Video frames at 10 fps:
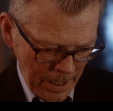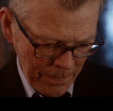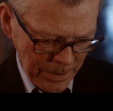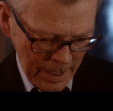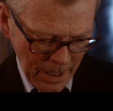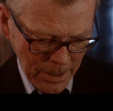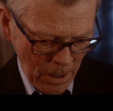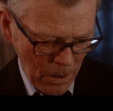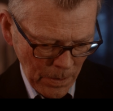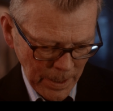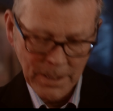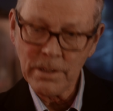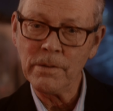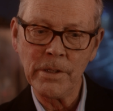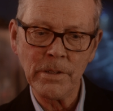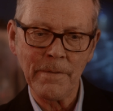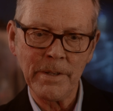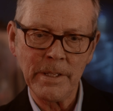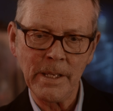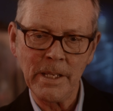everything I know, and I still use
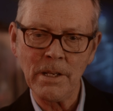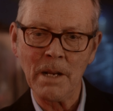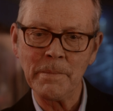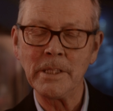everything he taught me